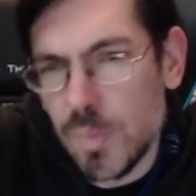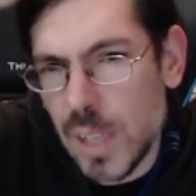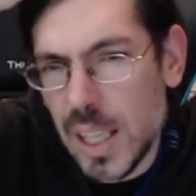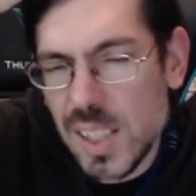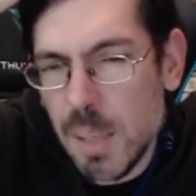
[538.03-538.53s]

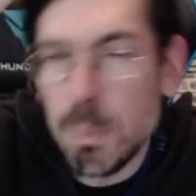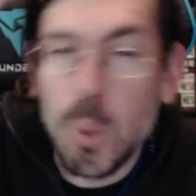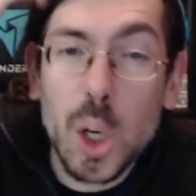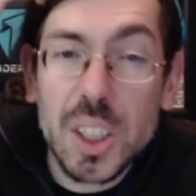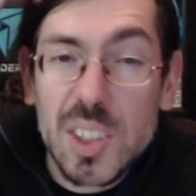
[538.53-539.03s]
At some
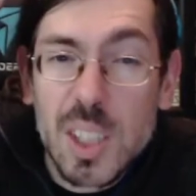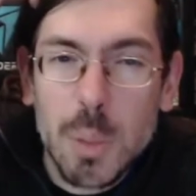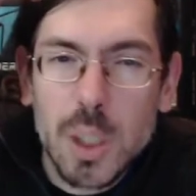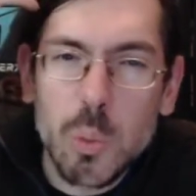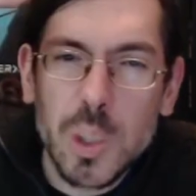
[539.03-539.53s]
point,
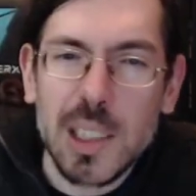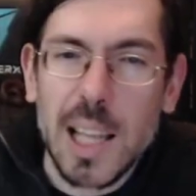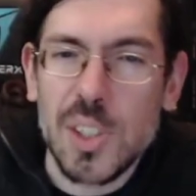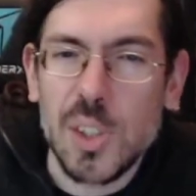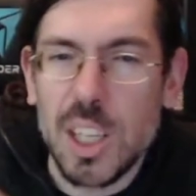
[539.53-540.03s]
someone
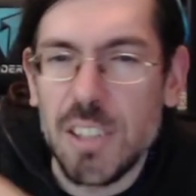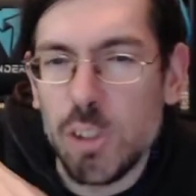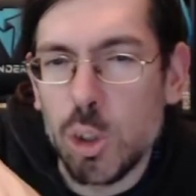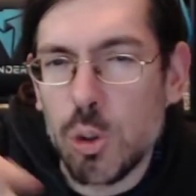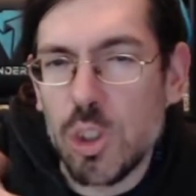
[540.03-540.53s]
realizes that if
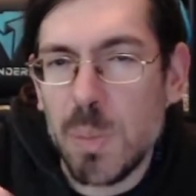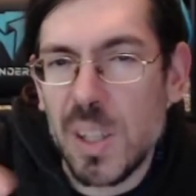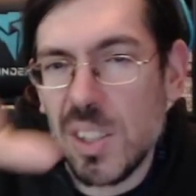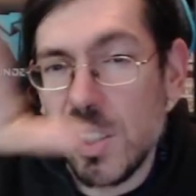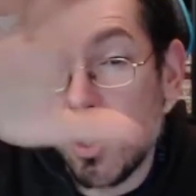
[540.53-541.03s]
you go to space in a